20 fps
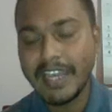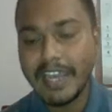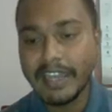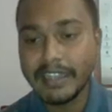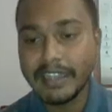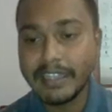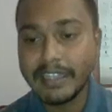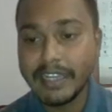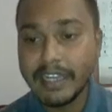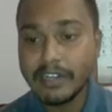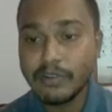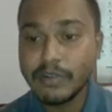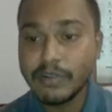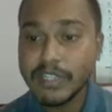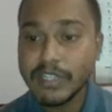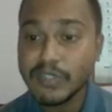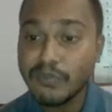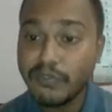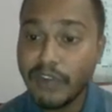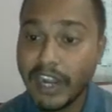and they are known
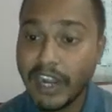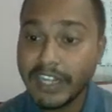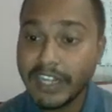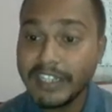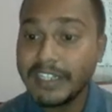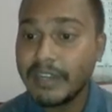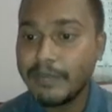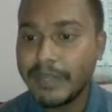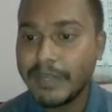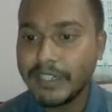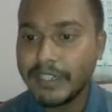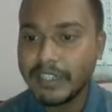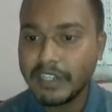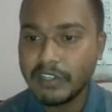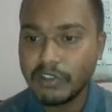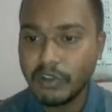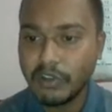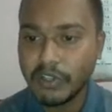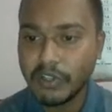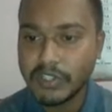as fundamental
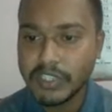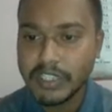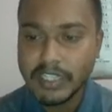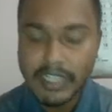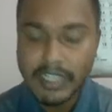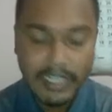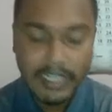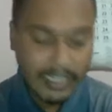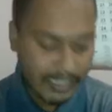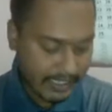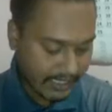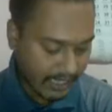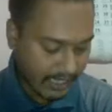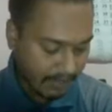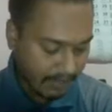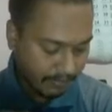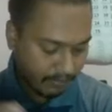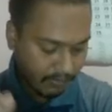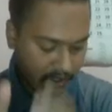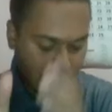laws.
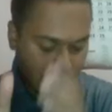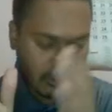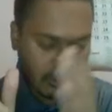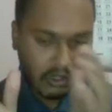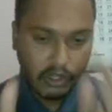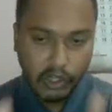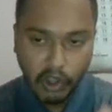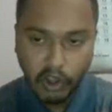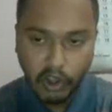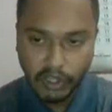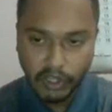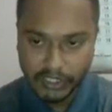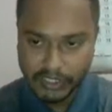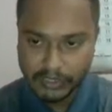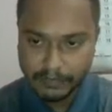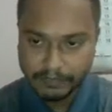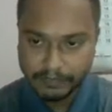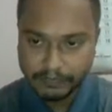Some laws